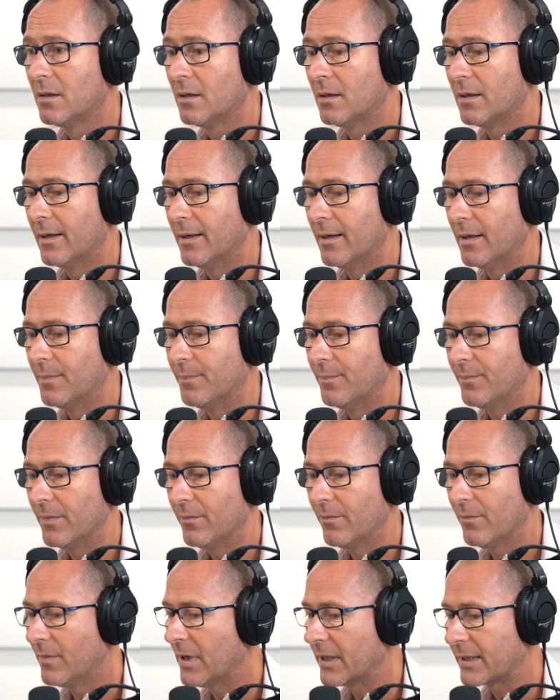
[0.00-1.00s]
Um,
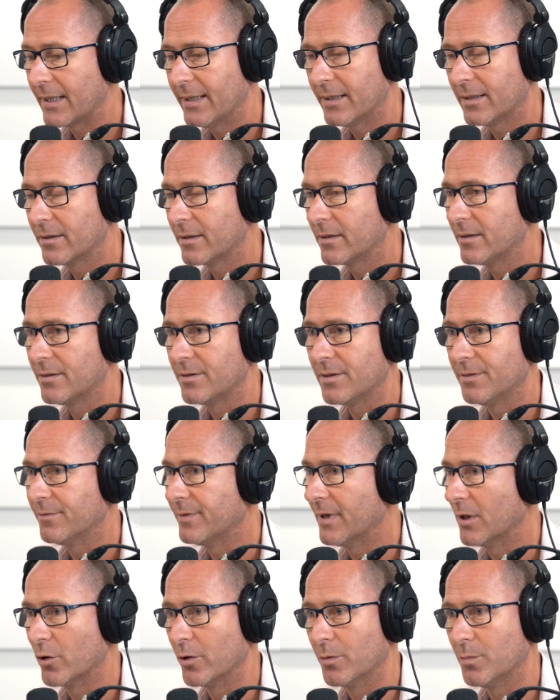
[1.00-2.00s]
accounting is
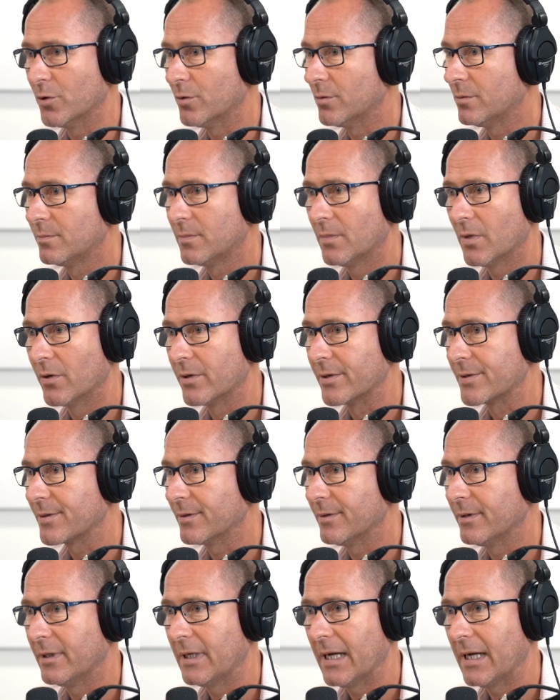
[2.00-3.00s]
invaluable,
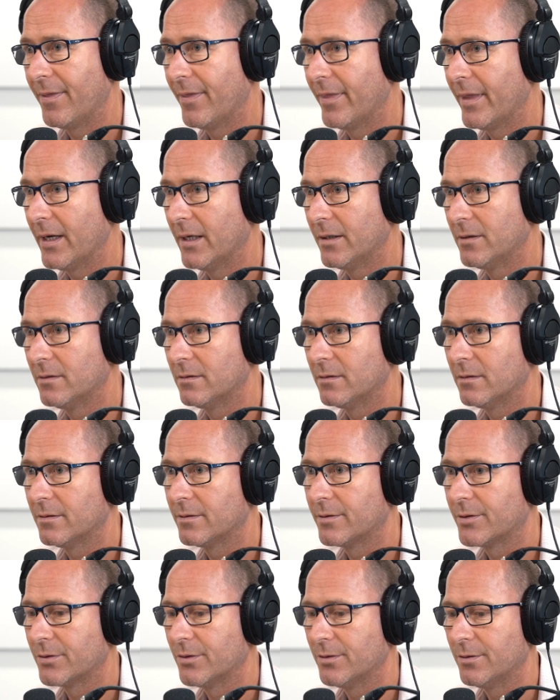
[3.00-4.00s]
honestly, mm. then
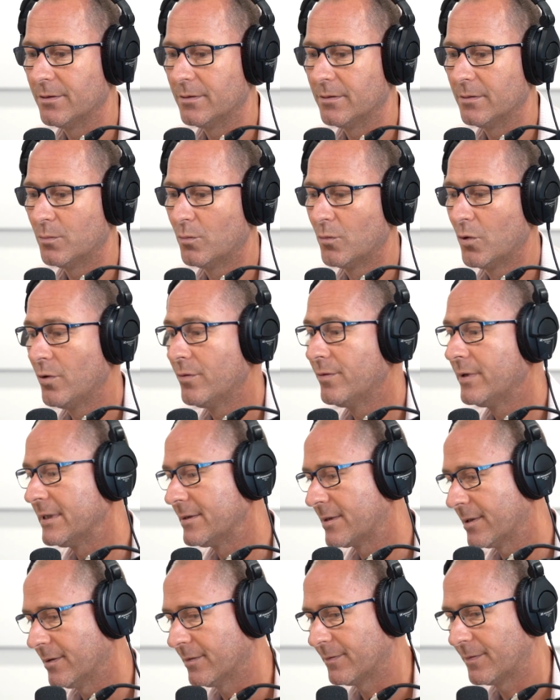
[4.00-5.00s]
to move it
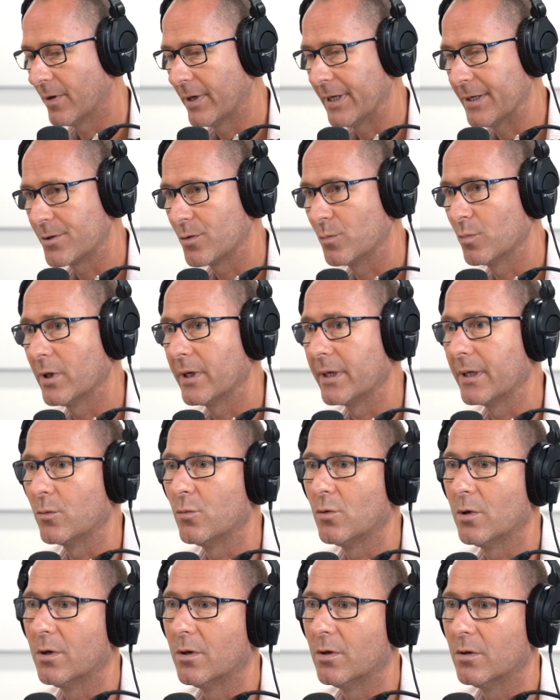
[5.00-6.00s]
into the financial planning
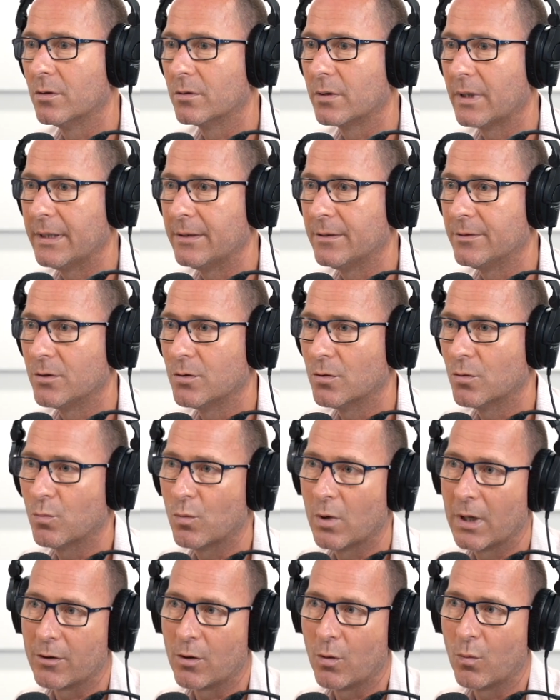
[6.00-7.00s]
world and do it
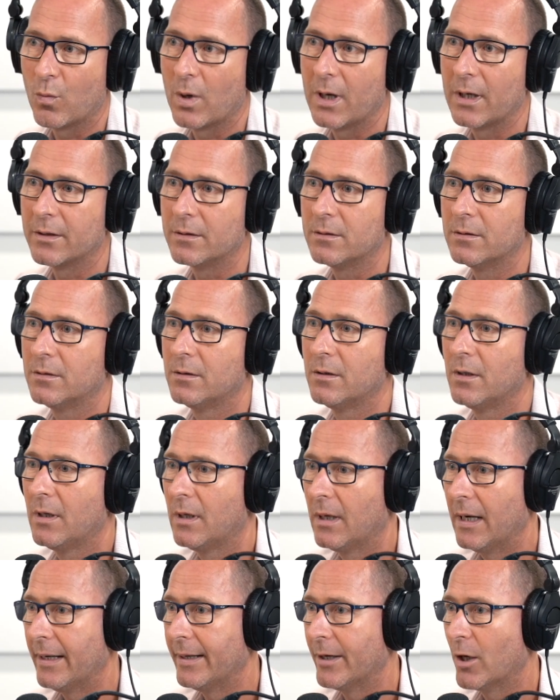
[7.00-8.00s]
one on one
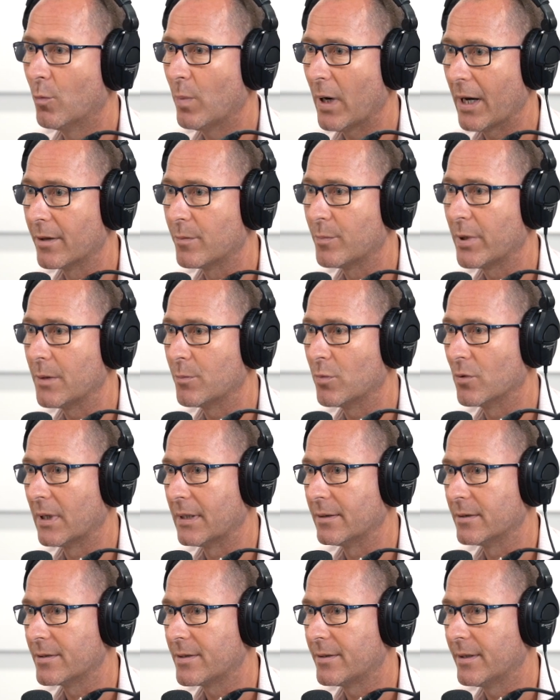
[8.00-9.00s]
and help other people
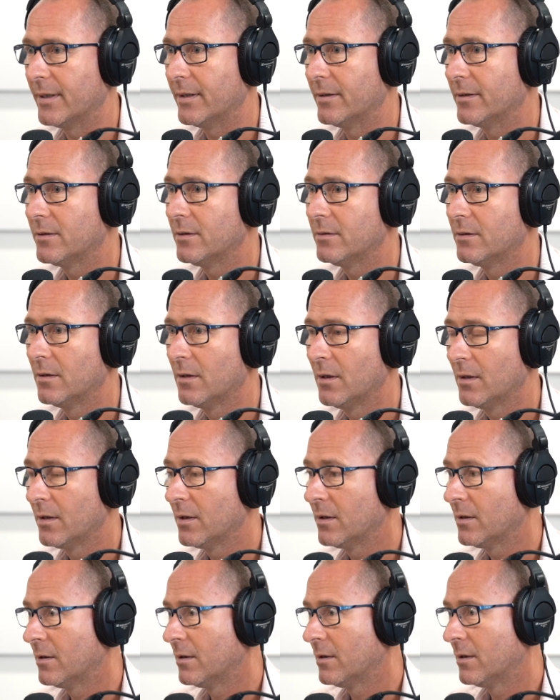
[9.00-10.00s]
understand it
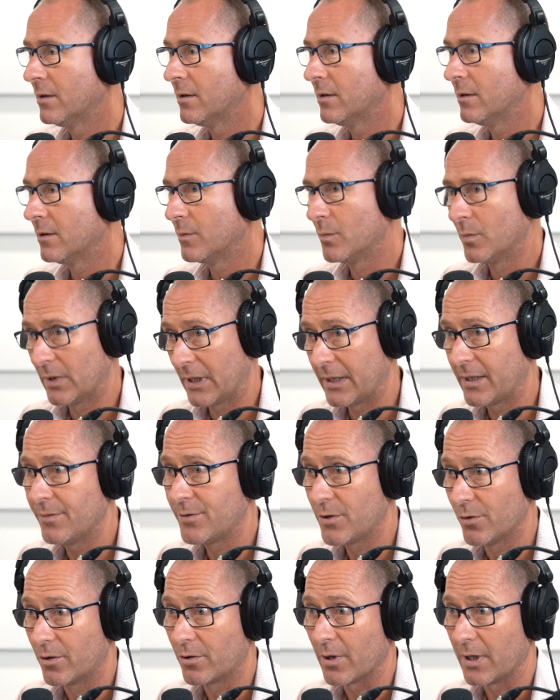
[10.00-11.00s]
gives you
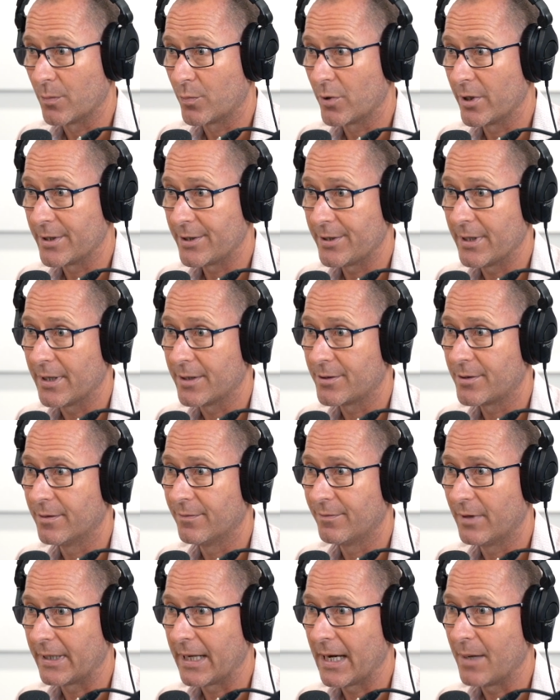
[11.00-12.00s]
a great appreciation of
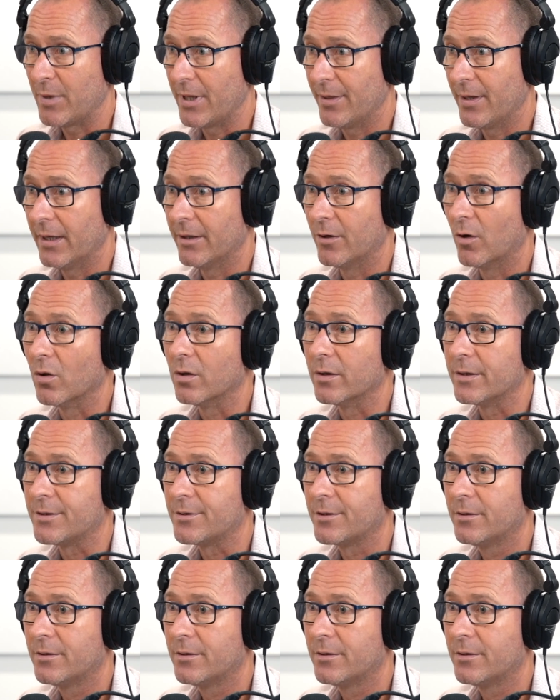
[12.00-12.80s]
the gap in their knowledge.